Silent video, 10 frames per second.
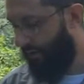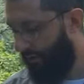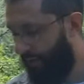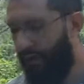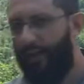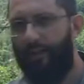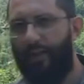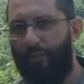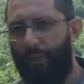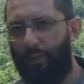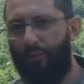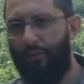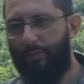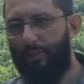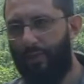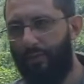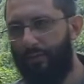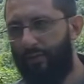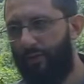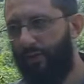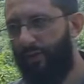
those that oppose themselves.